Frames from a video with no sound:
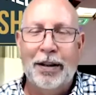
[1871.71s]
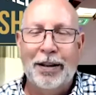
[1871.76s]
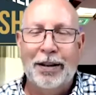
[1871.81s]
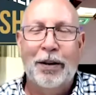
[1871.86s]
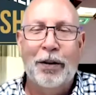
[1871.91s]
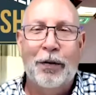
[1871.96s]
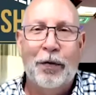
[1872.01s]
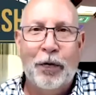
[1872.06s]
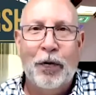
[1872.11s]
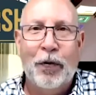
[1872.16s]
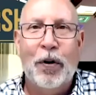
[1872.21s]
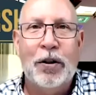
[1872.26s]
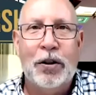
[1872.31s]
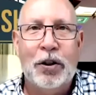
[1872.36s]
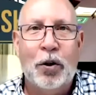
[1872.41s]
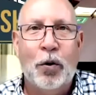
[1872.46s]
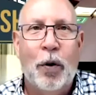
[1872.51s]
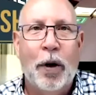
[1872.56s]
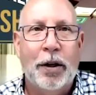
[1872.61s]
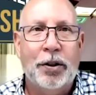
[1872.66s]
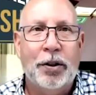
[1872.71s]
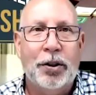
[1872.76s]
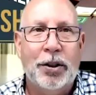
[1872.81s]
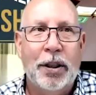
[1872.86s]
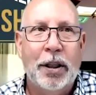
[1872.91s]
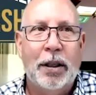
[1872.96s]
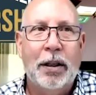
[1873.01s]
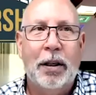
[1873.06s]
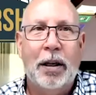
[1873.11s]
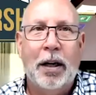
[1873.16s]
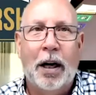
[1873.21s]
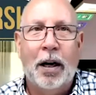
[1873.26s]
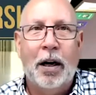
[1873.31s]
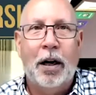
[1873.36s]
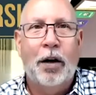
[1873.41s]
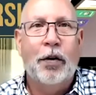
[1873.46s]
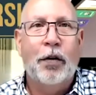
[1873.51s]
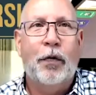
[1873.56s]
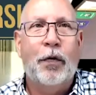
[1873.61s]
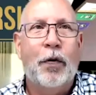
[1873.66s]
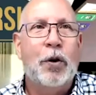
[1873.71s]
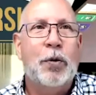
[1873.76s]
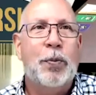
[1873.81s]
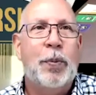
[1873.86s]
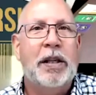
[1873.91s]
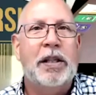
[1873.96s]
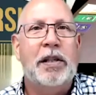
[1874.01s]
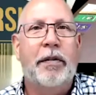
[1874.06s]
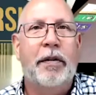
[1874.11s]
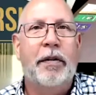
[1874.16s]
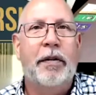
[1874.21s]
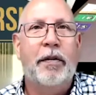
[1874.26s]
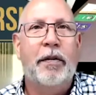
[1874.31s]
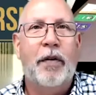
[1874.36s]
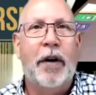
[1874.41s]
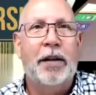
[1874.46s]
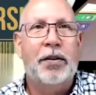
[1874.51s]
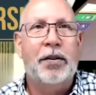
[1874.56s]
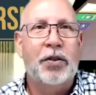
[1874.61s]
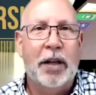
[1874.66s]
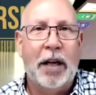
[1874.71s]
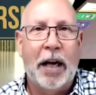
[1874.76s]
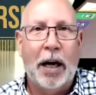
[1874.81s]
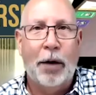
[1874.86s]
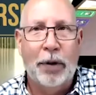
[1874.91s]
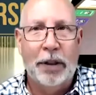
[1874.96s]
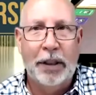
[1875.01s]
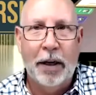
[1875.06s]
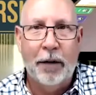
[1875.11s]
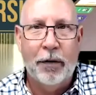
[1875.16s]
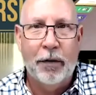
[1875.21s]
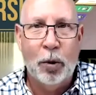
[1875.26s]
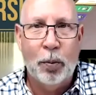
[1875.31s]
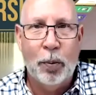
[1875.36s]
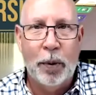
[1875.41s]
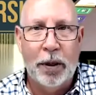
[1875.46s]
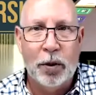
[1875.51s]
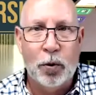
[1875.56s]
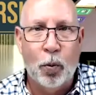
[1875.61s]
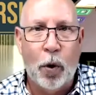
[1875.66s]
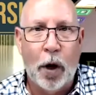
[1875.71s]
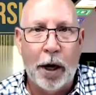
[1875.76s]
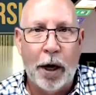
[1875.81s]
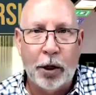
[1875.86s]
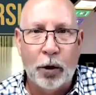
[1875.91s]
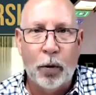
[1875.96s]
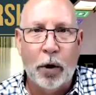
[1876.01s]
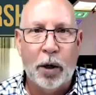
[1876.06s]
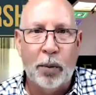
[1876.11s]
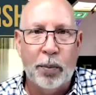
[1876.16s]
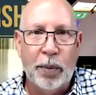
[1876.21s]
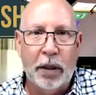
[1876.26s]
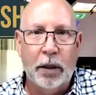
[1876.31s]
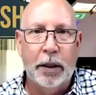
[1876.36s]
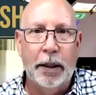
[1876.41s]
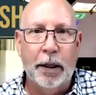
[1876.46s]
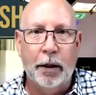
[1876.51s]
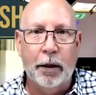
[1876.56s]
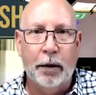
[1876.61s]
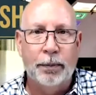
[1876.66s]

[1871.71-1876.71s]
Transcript: The first question, or the first piece of advice that I would give them is, why do you want to be a leader?